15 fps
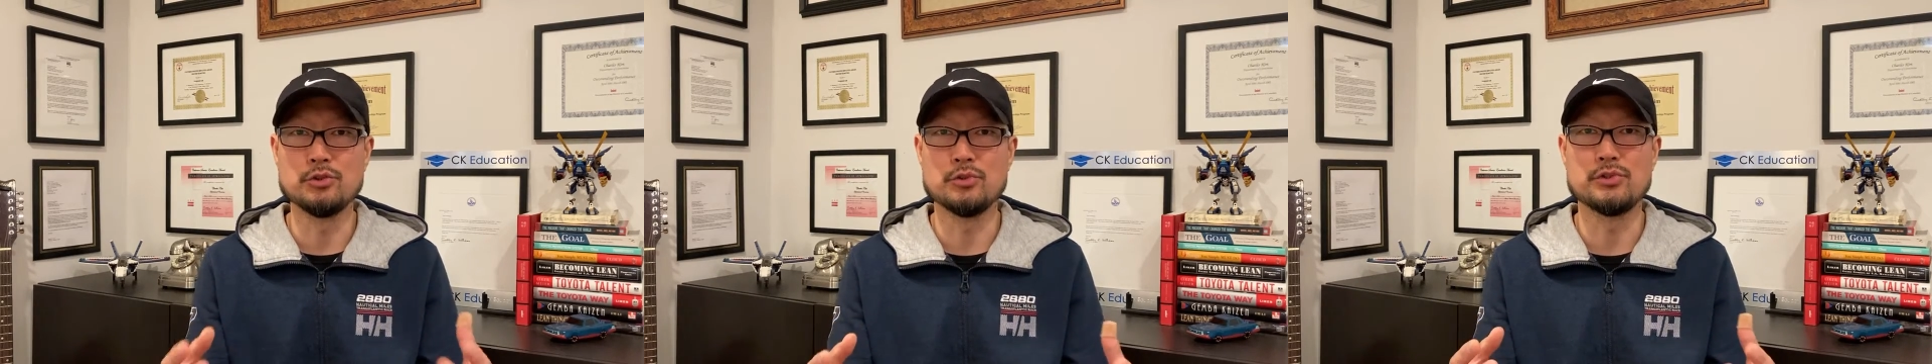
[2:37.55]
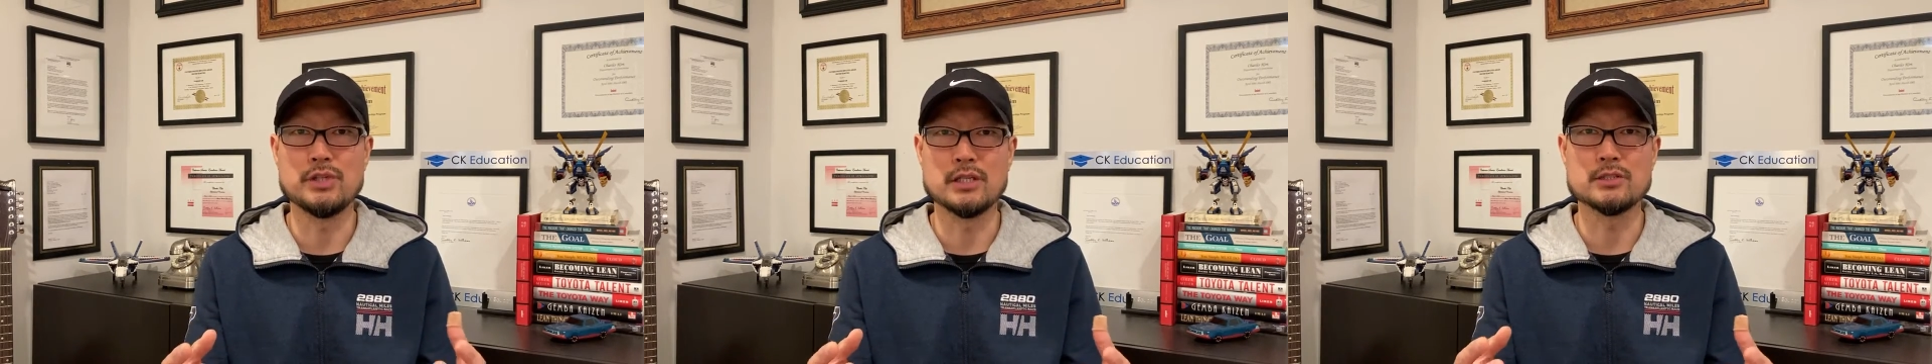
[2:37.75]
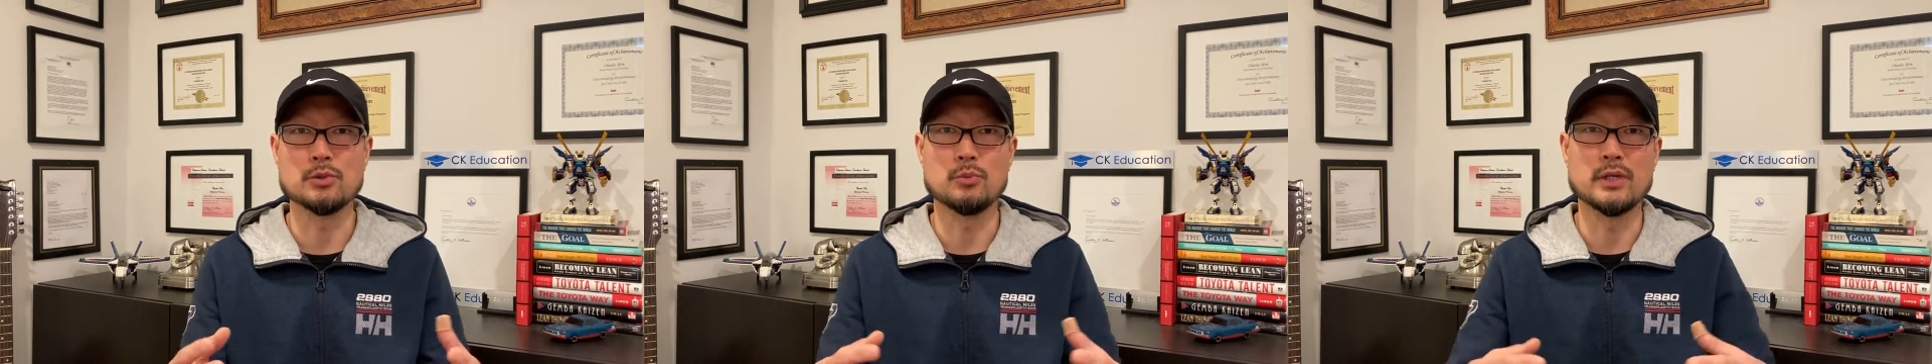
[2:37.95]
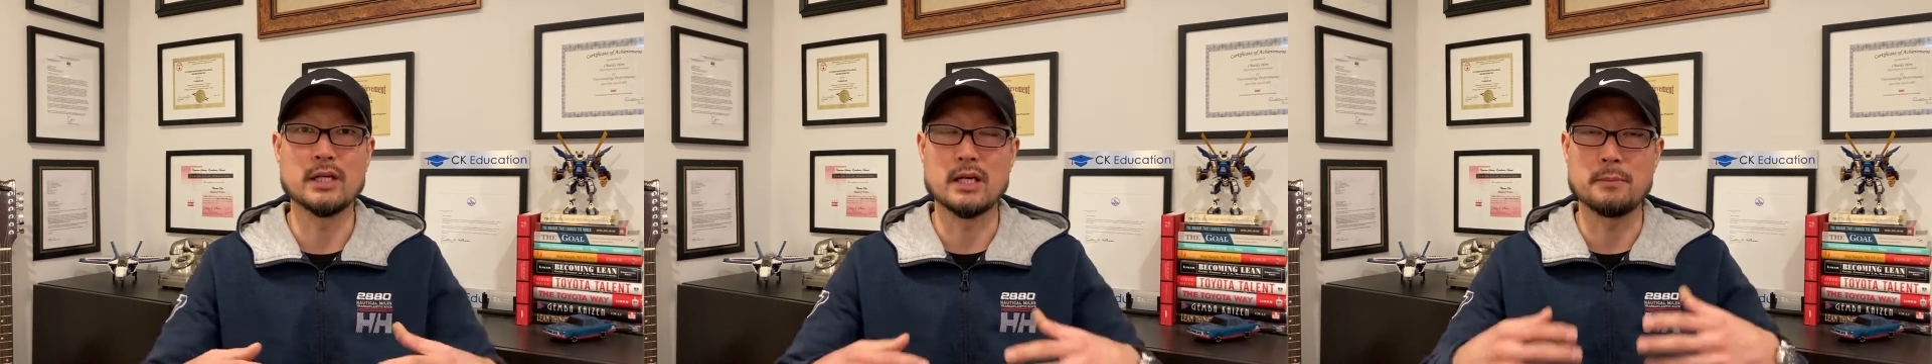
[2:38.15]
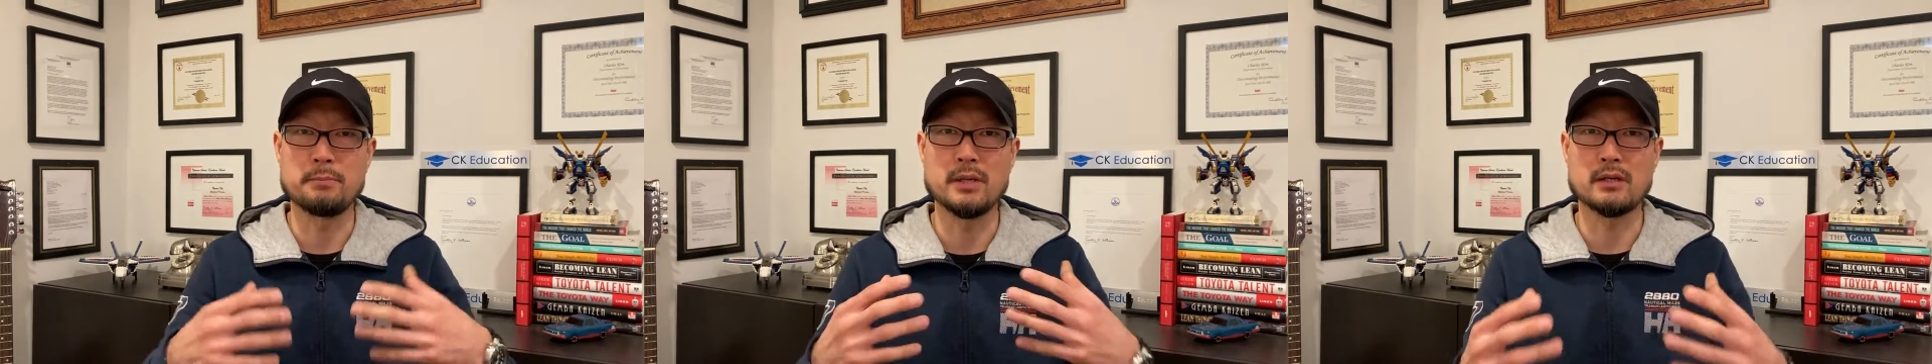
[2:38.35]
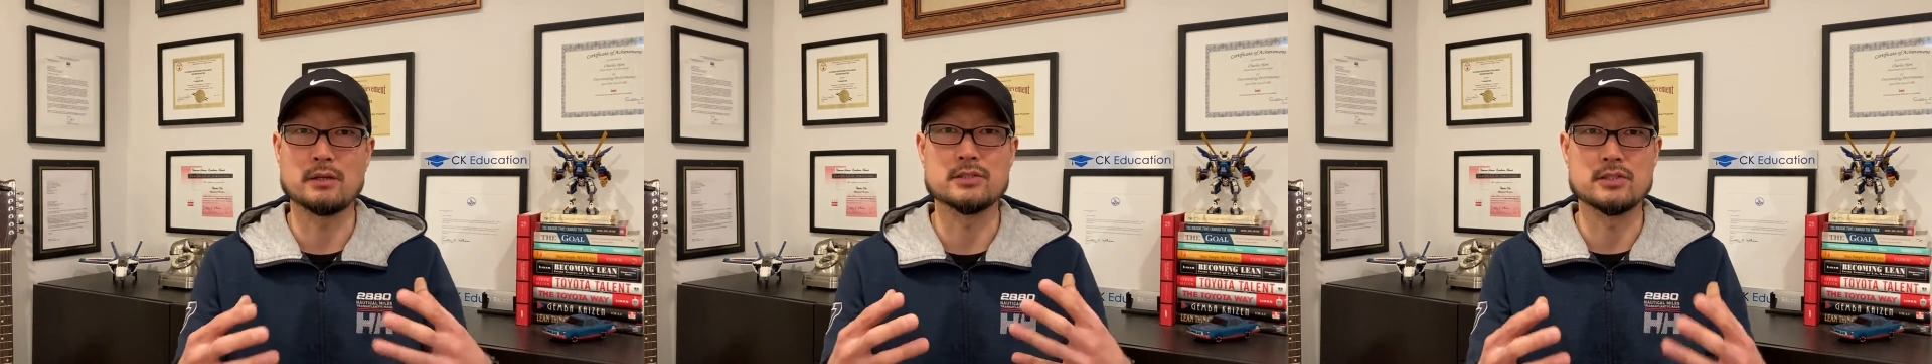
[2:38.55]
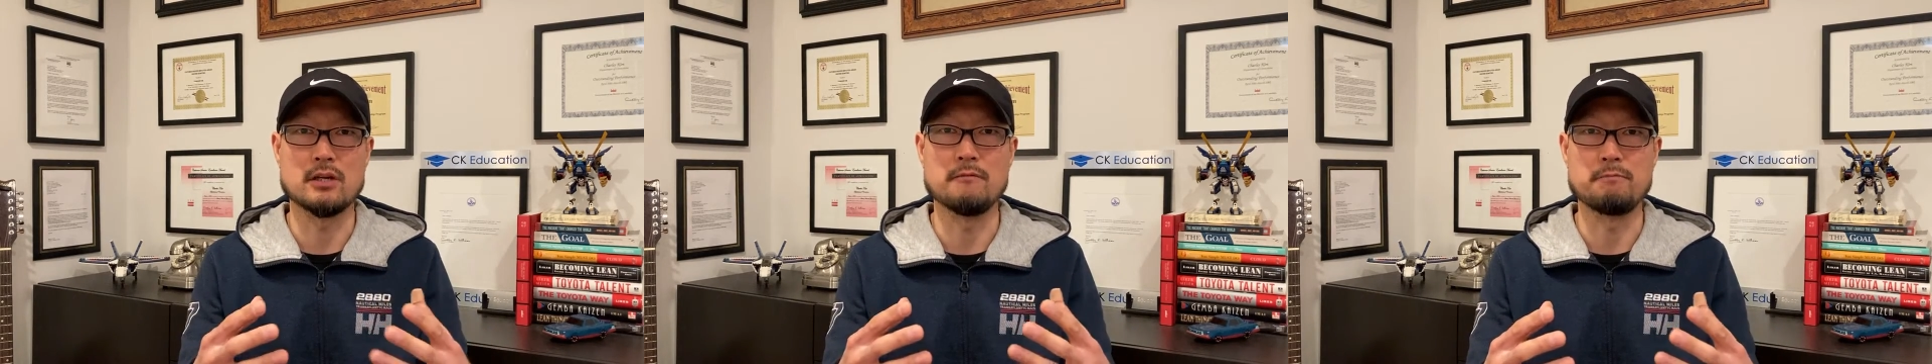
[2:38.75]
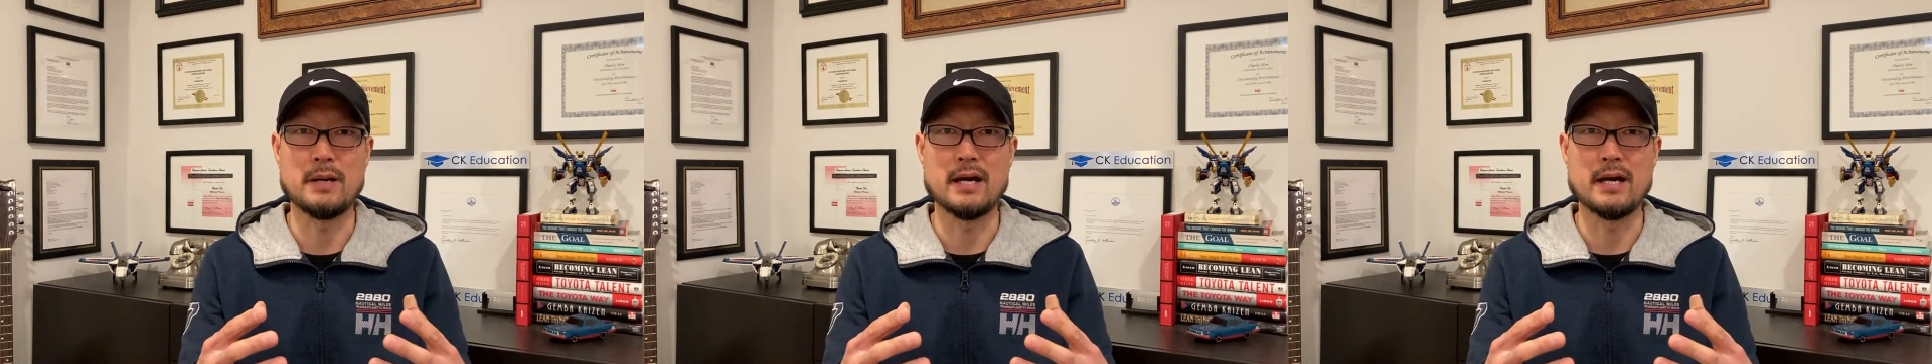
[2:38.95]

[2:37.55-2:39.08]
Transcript: new things and we got to pick ourselves